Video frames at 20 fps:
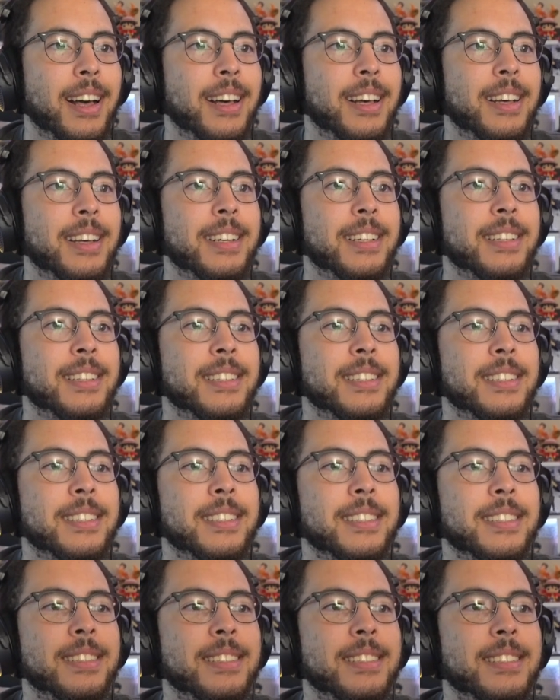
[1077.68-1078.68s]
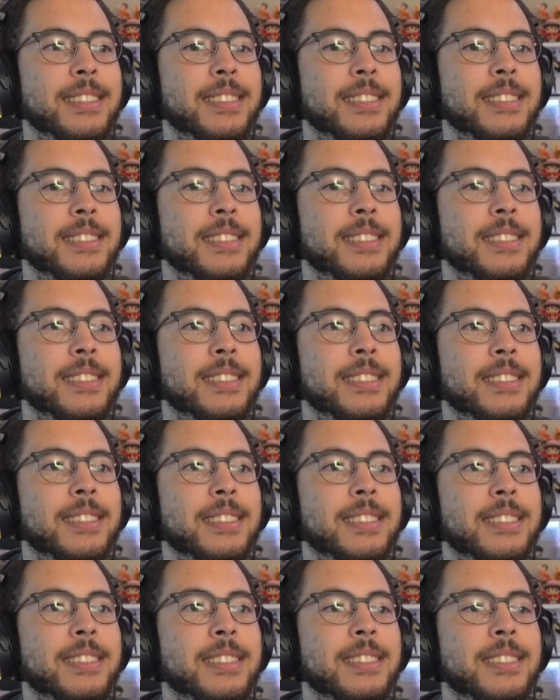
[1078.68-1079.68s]

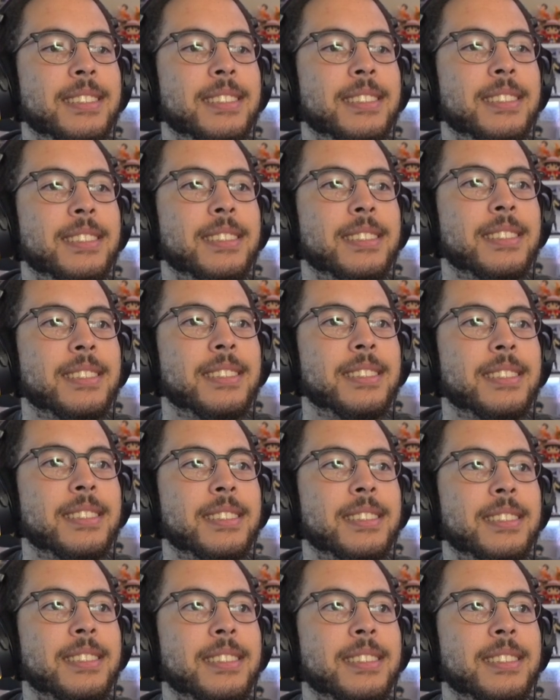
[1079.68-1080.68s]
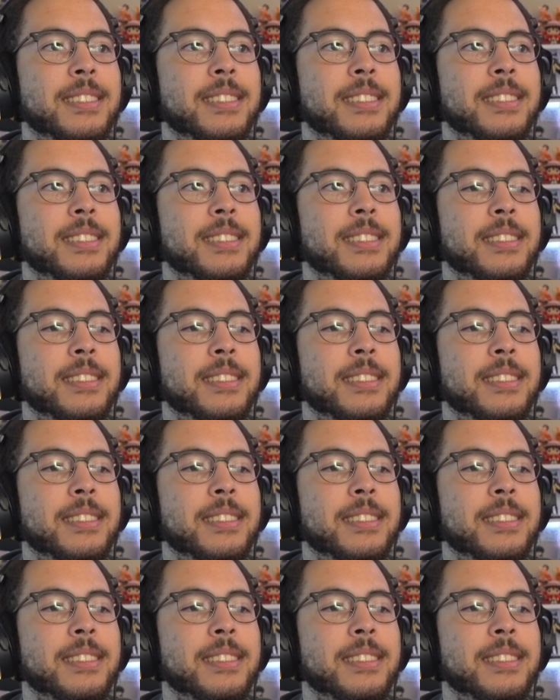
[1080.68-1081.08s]
Nothing is said.